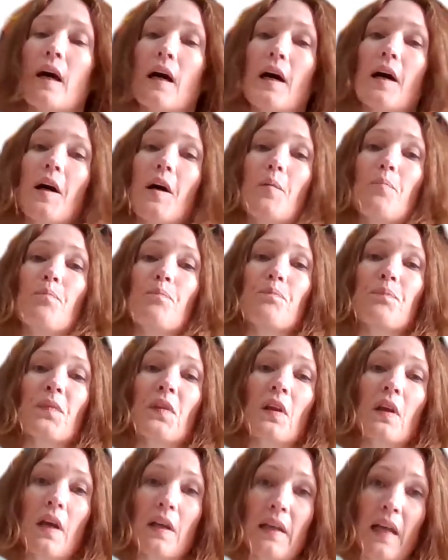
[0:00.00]

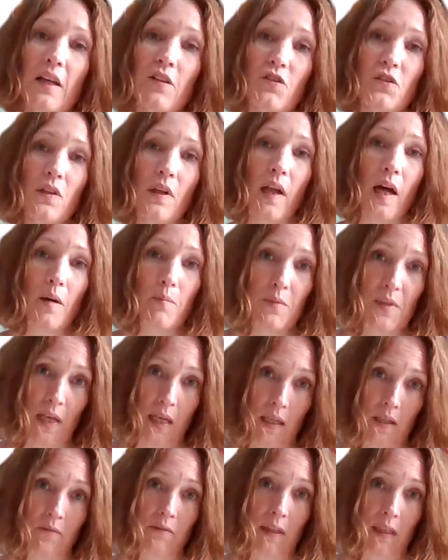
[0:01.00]
a national
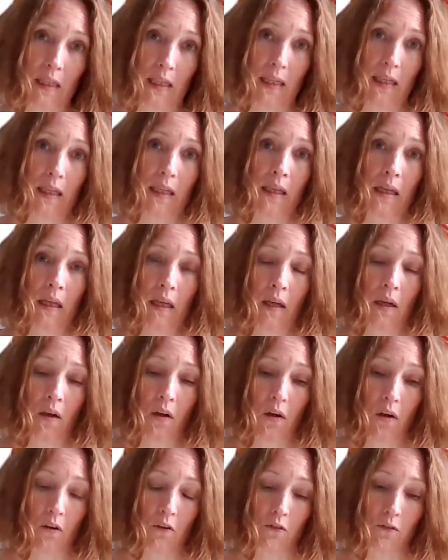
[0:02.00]
update really
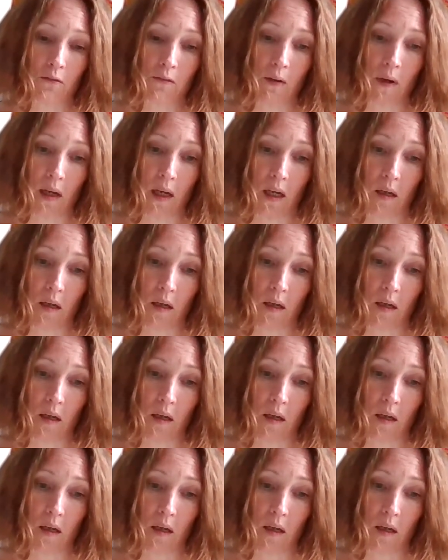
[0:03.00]
of